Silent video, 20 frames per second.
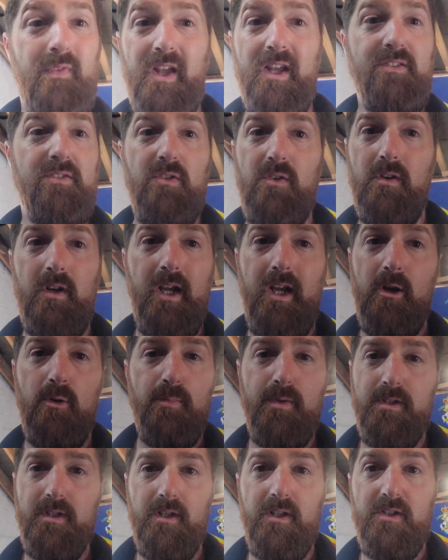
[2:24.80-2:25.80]
That's not going to
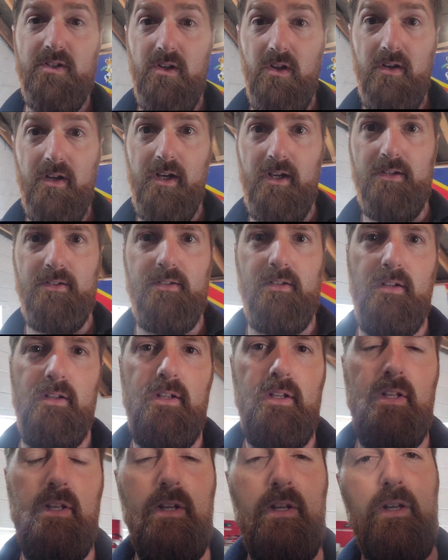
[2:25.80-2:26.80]
help us in the slightest.
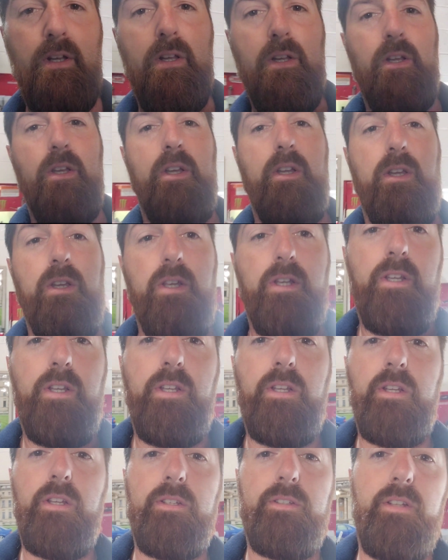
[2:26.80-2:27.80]

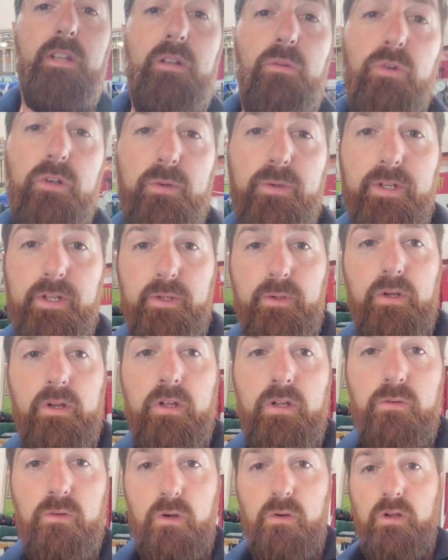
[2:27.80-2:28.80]
So what do I do?
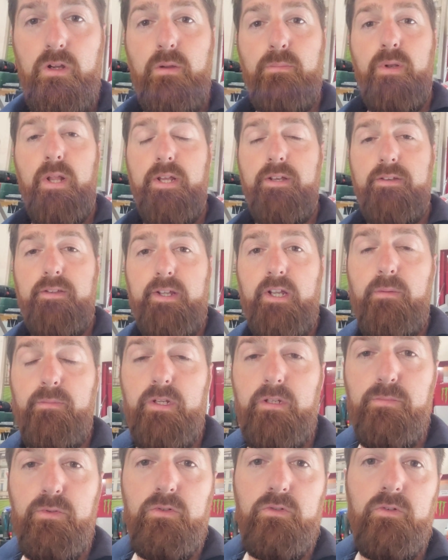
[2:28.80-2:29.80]
Well, I complained to the
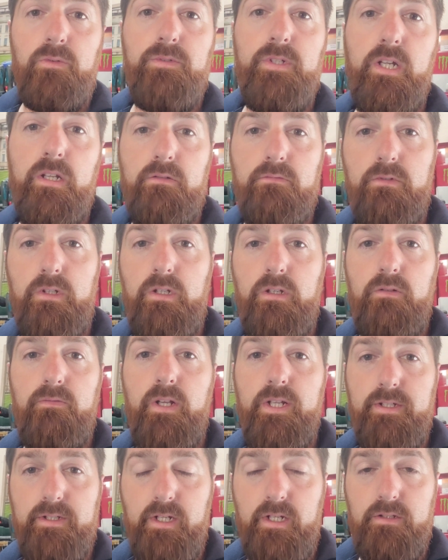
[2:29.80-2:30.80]
company I bought them, saying,
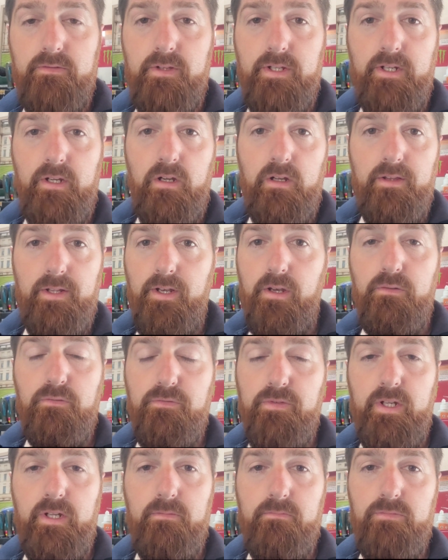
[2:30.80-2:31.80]
you've listed these for the car, they
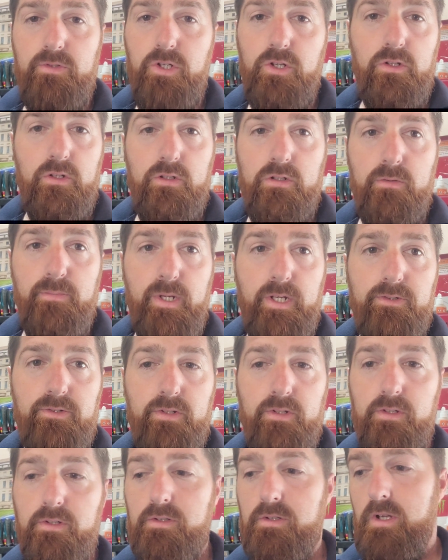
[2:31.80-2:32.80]
don't fit. Showed them some
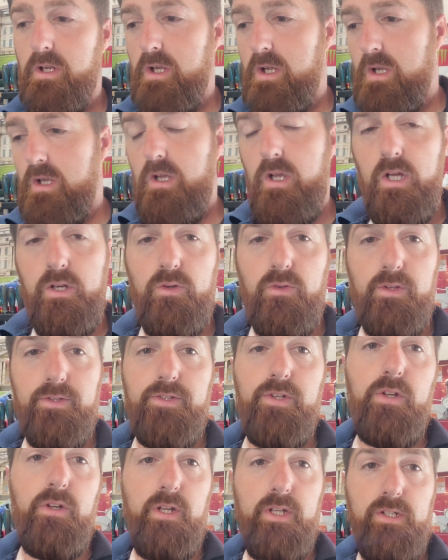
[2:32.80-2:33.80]
pictures, and on the
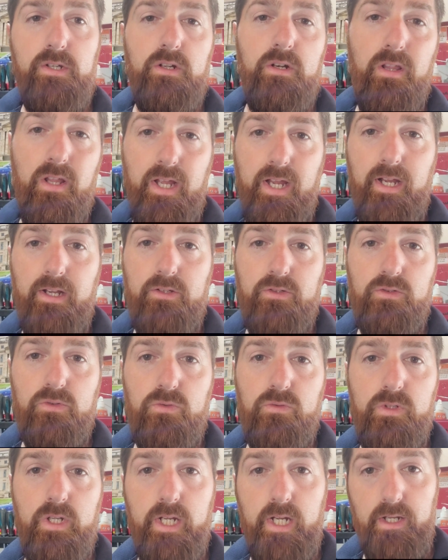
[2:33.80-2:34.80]
dirty side of the
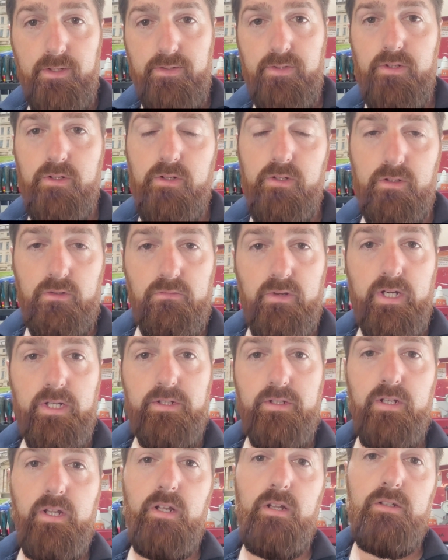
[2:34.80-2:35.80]
axle, it had dirt and
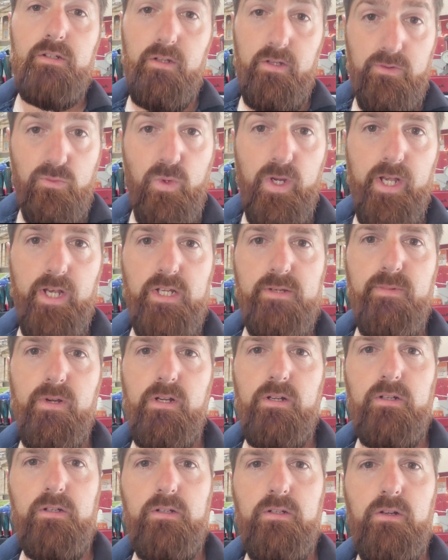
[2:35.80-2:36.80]
grease in there, so there's witness
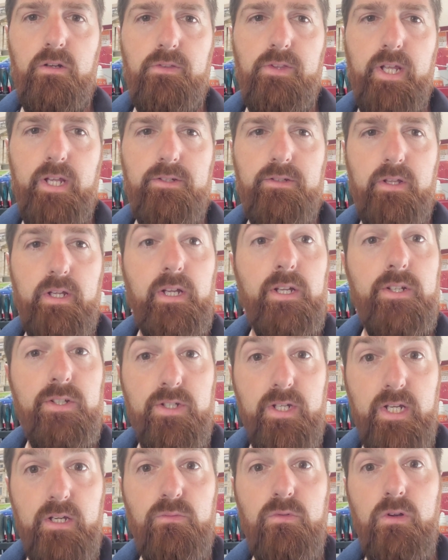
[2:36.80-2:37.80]
marks on there so they could
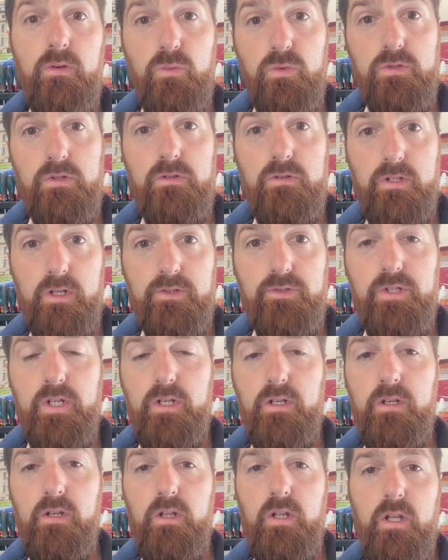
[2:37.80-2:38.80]
see where it wasn't
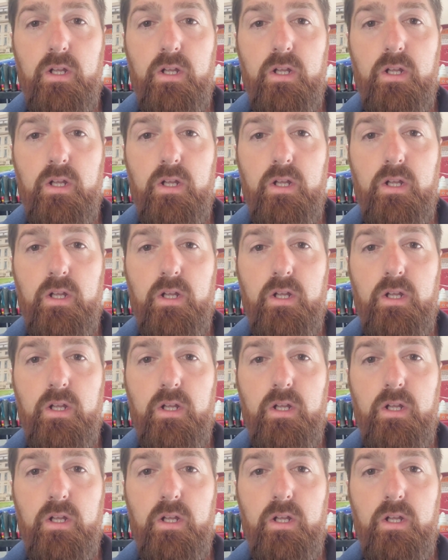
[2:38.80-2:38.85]
touching.